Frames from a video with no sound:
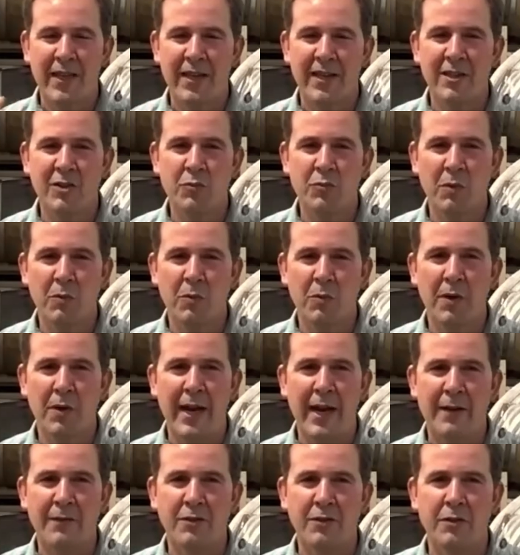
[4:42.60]
that is what we're
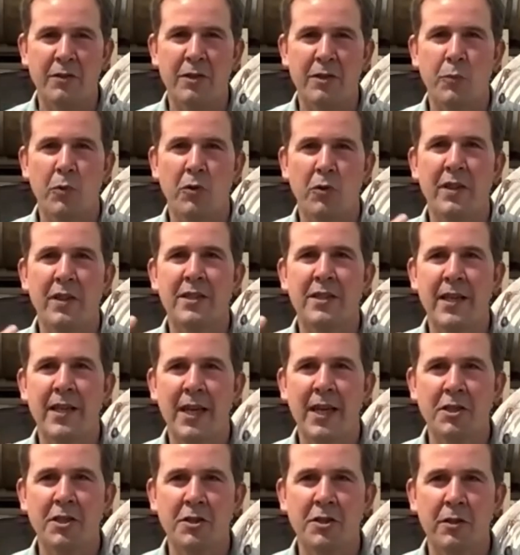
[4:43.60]
after, is more the
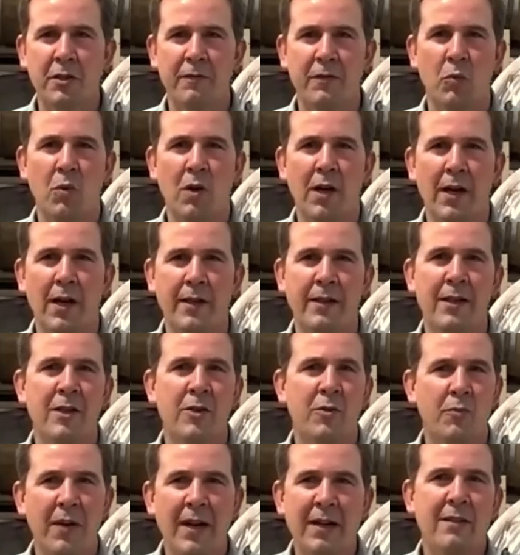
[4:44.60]
texture of the wine
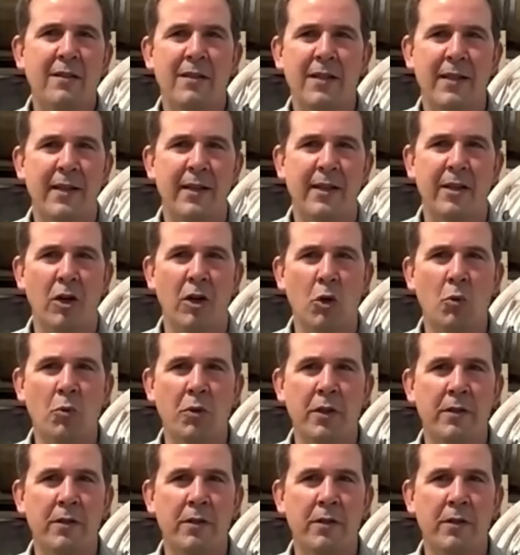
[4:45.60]
rather than an oak